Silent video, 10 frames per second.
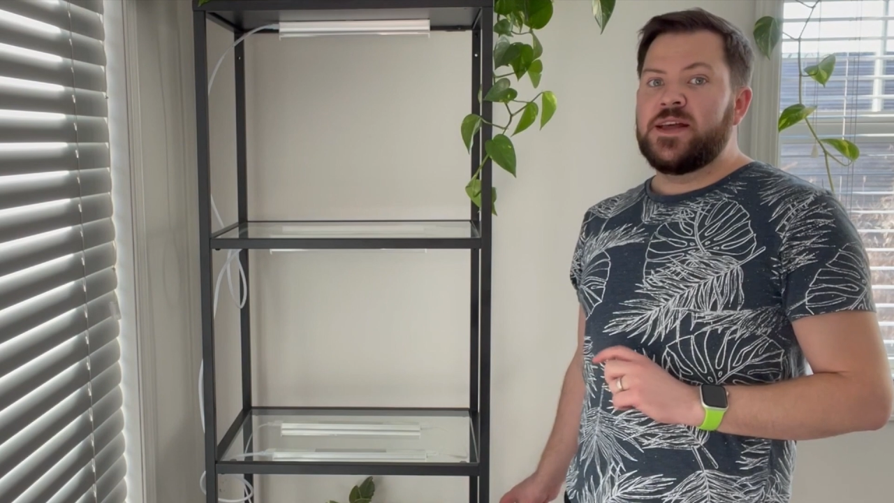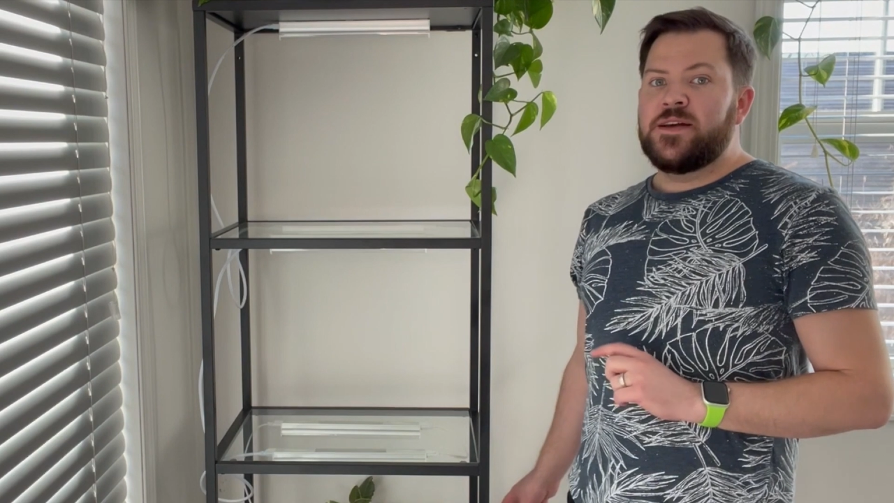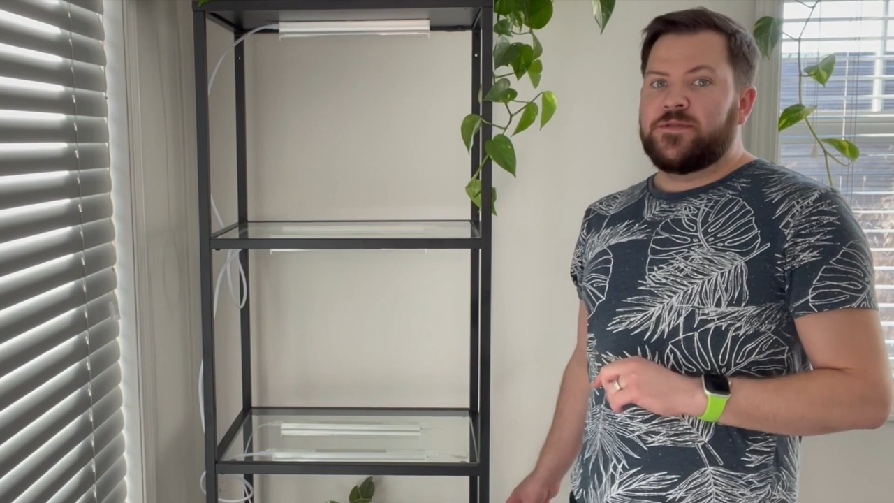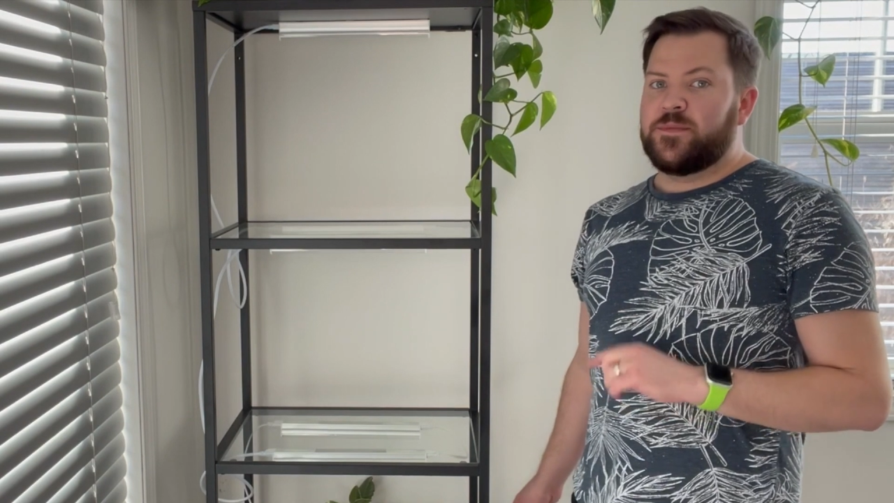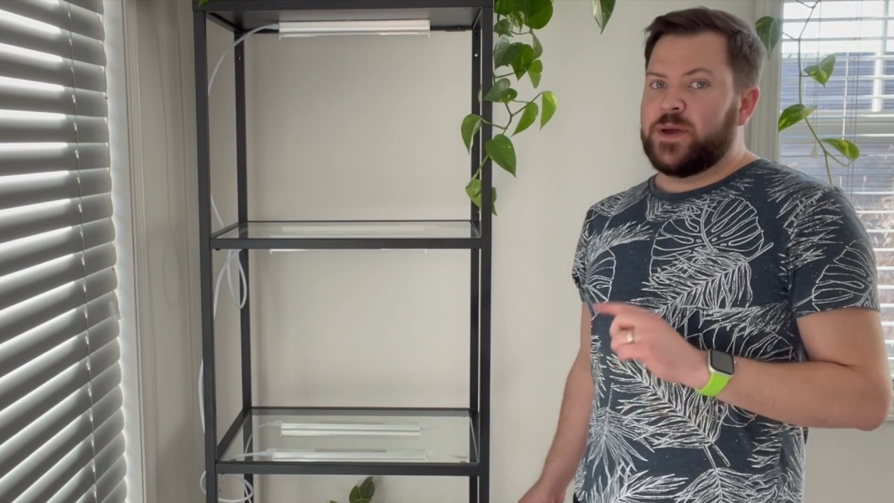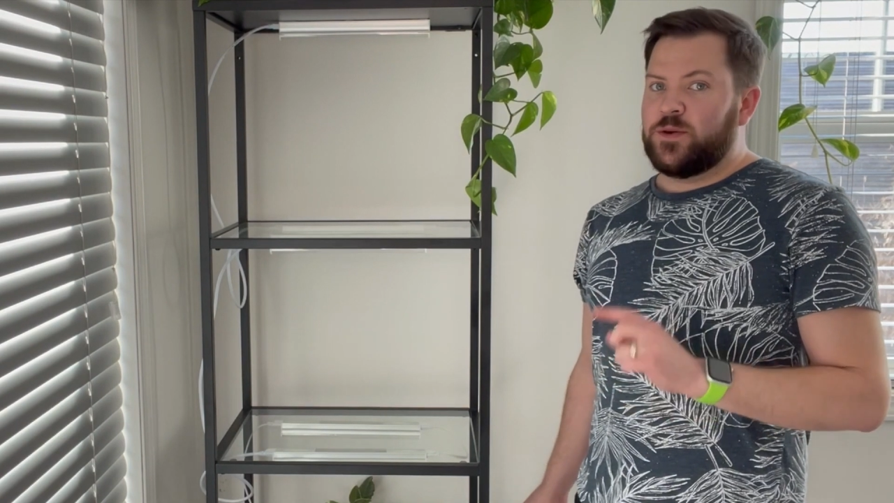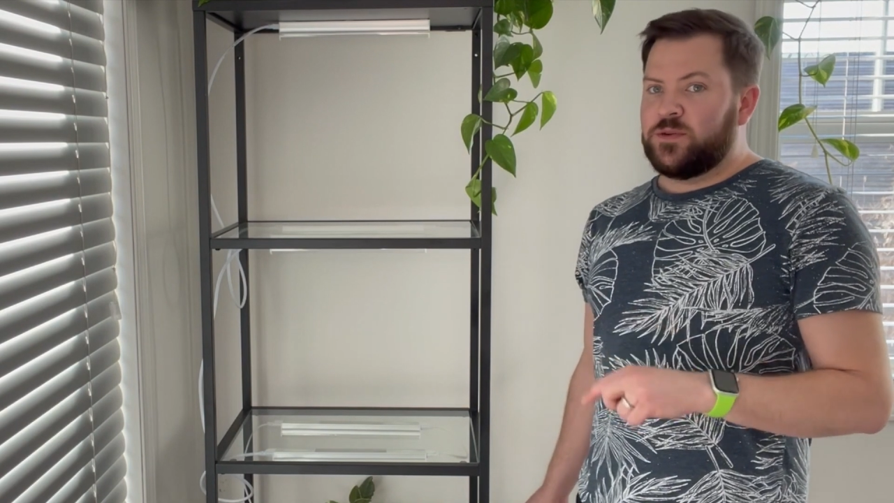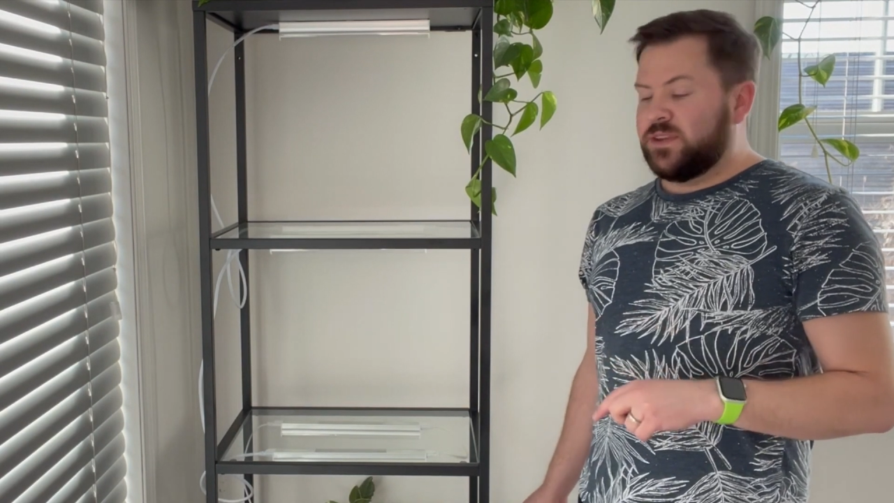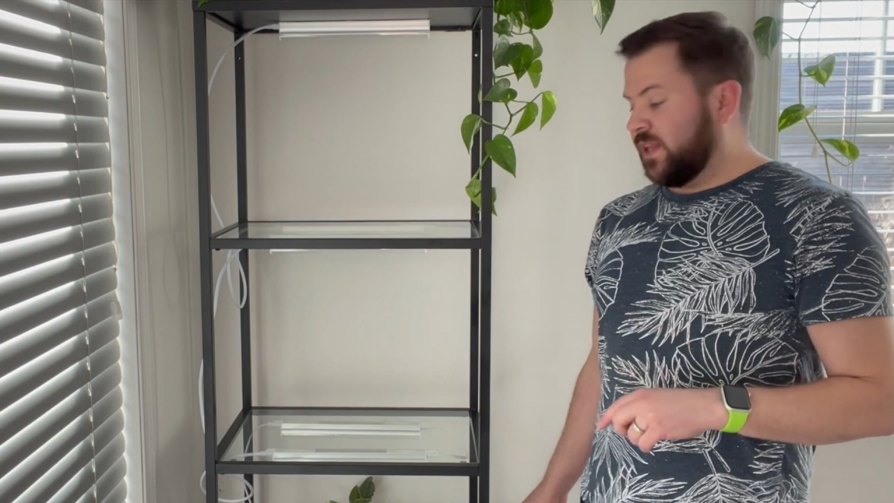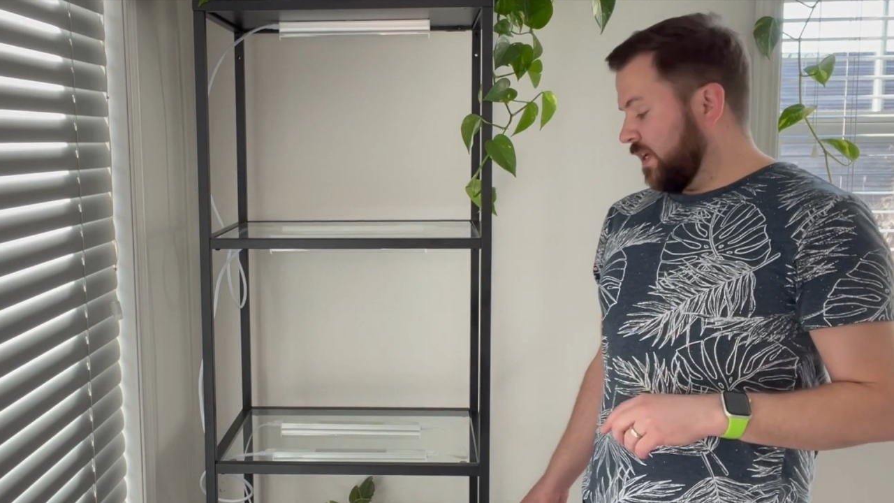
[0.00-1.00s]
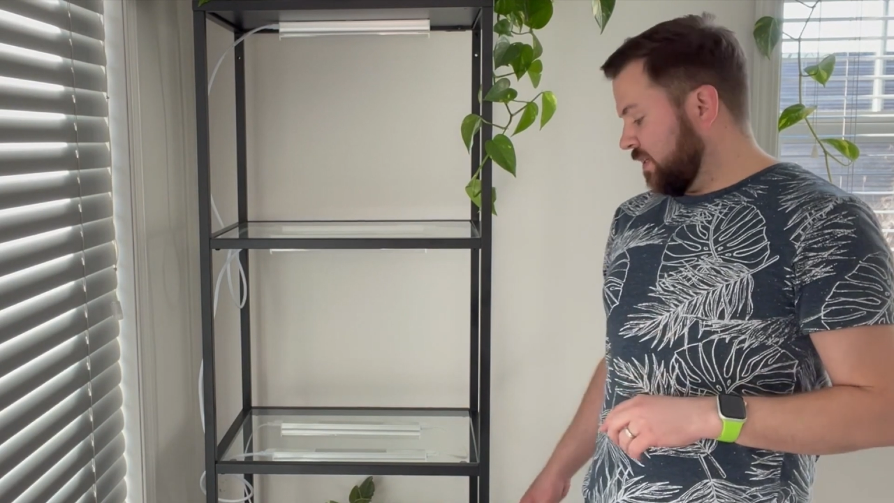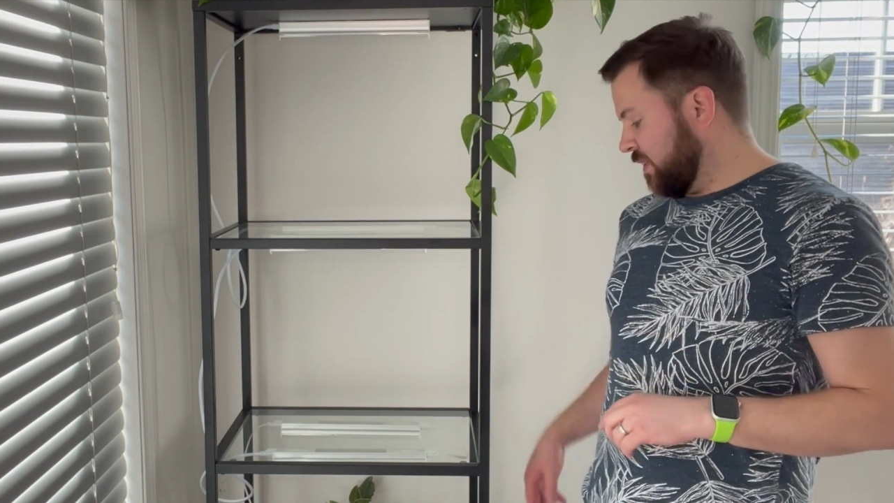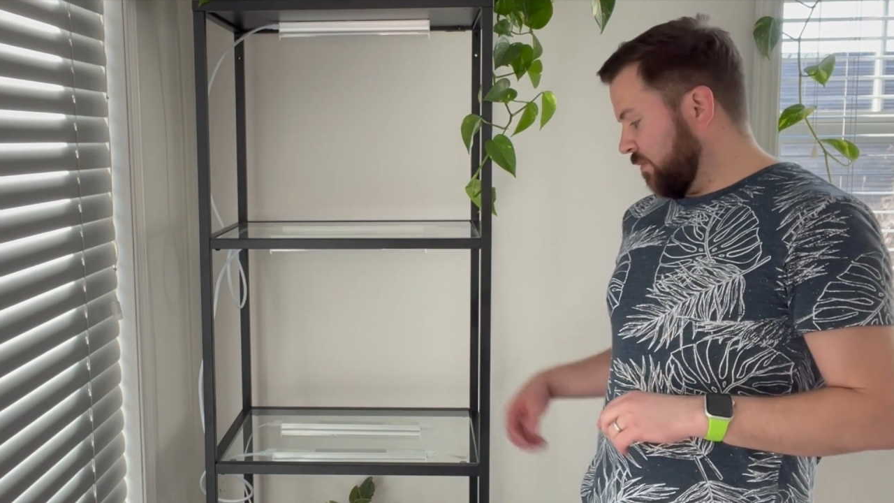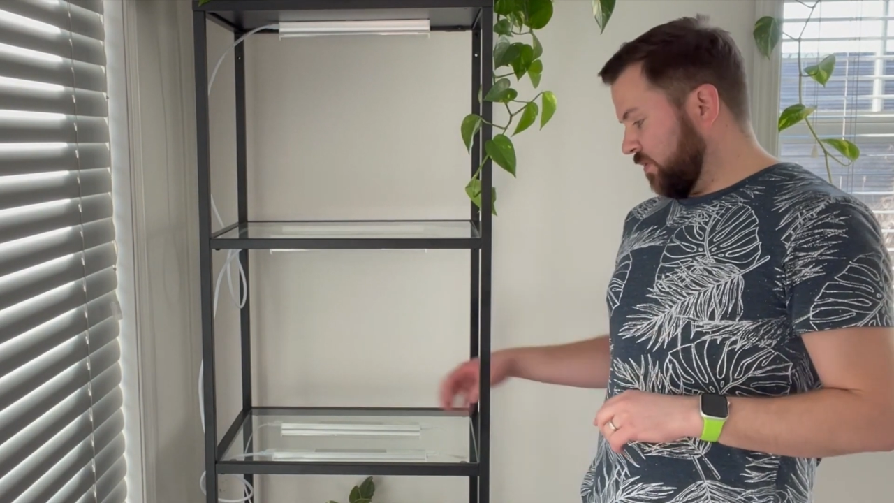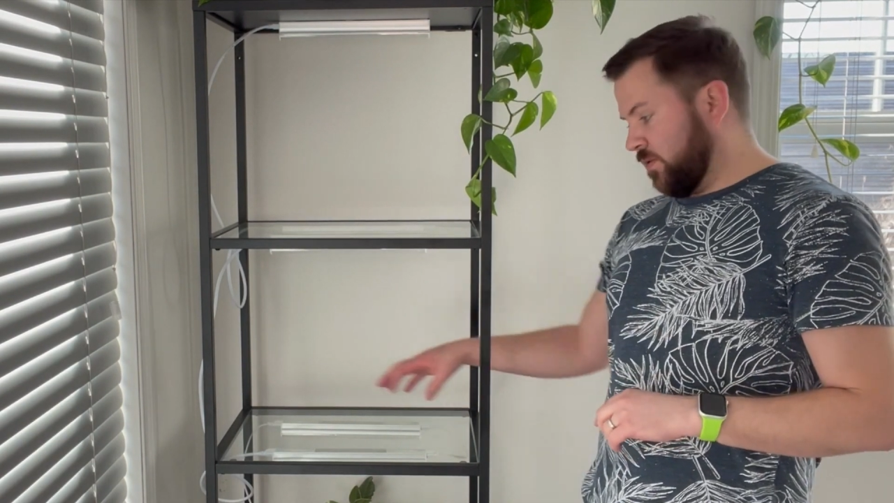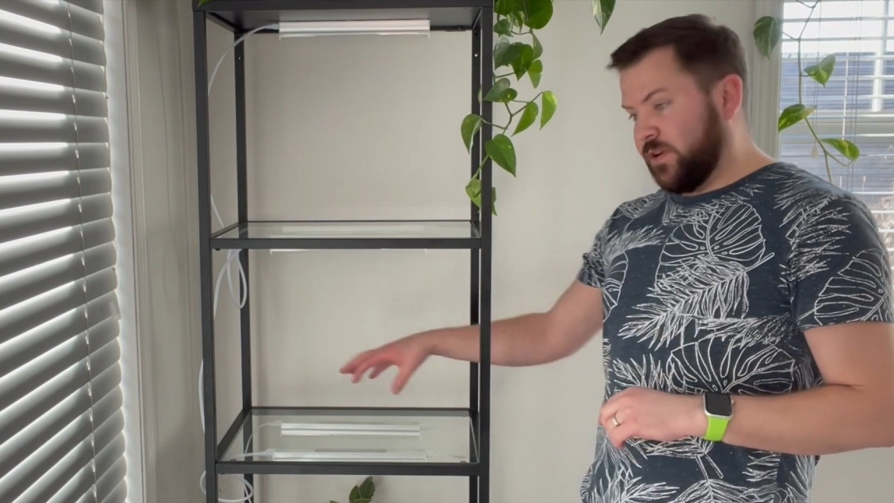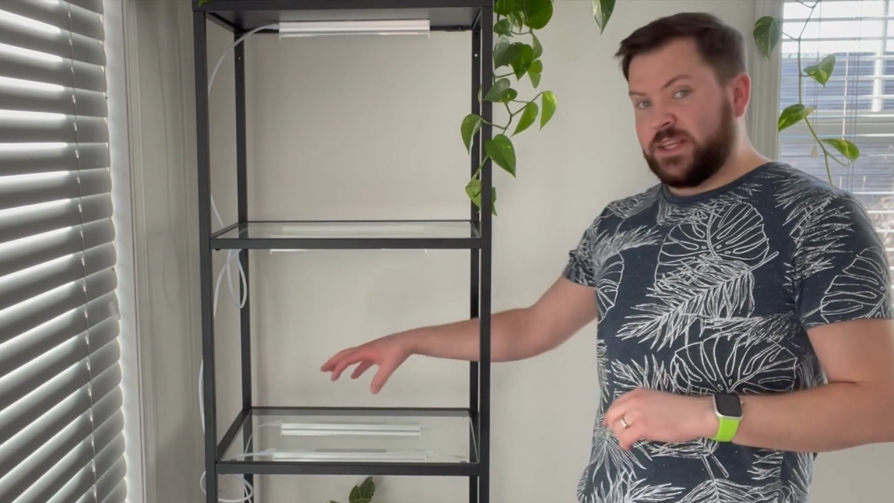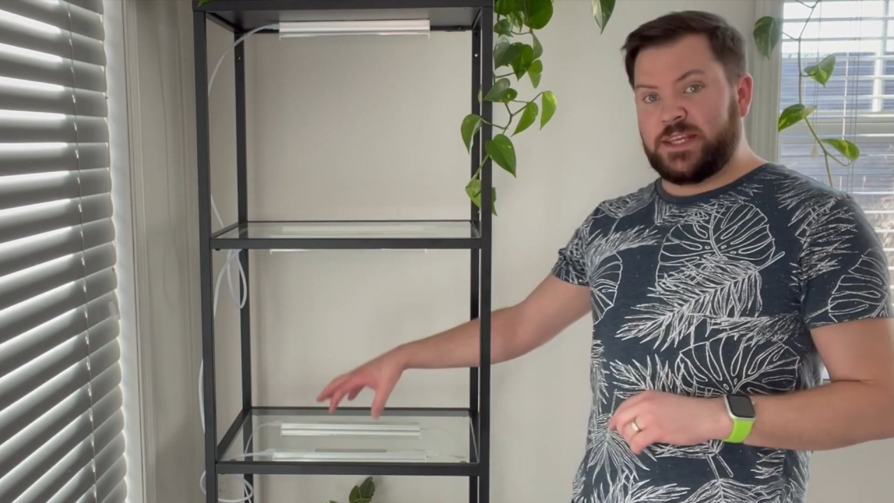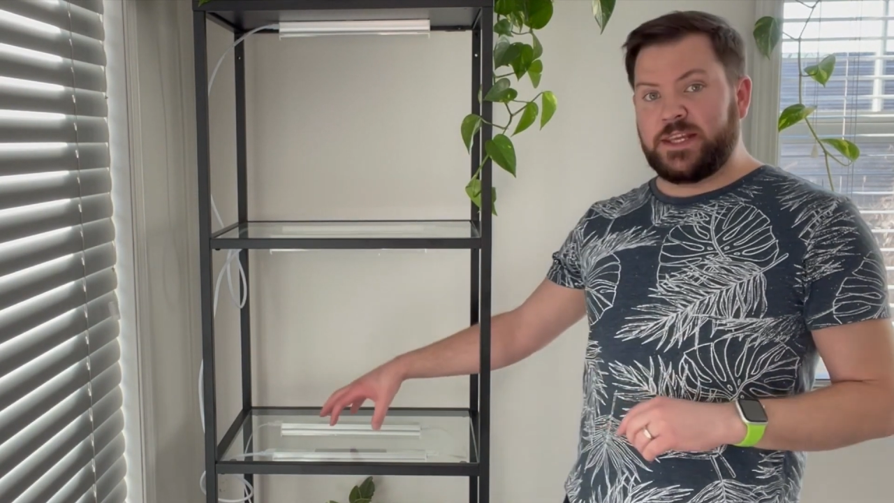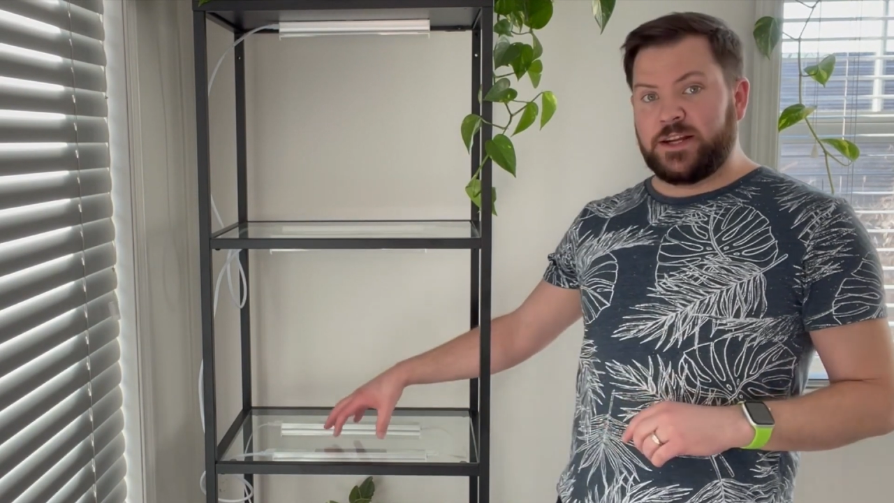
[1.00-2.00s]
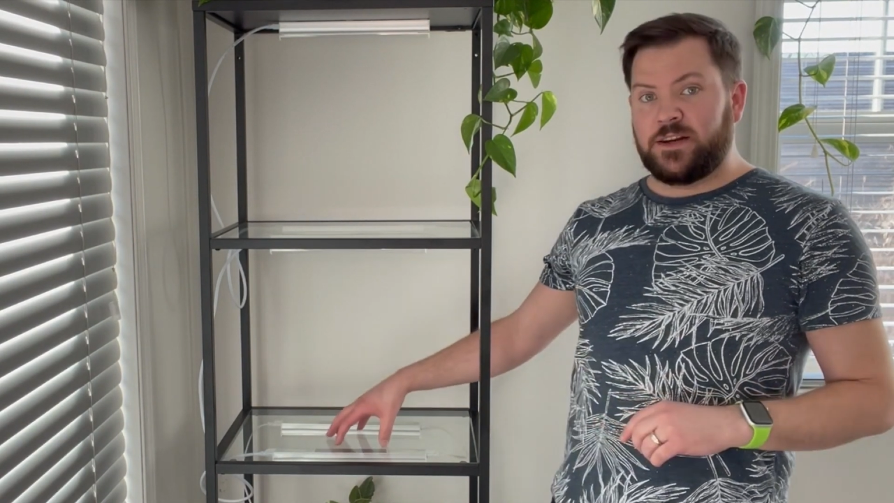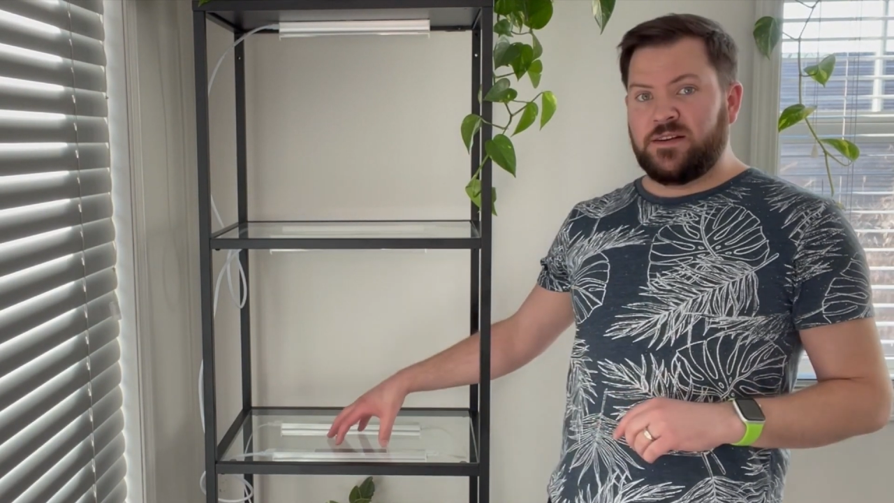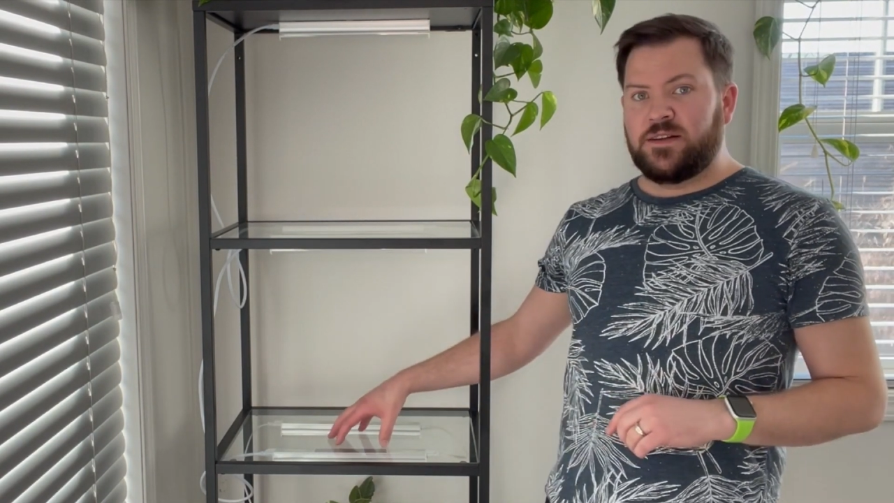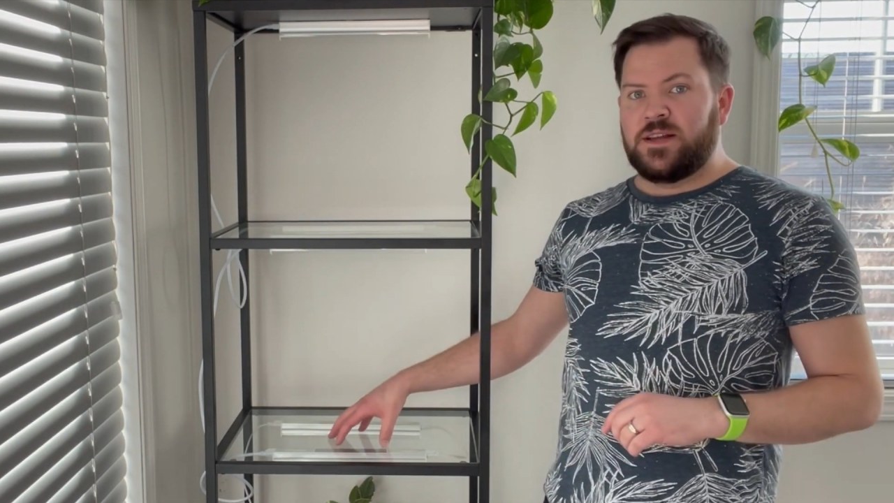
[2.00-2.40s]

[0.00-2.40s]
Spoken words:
from my old light that was on here.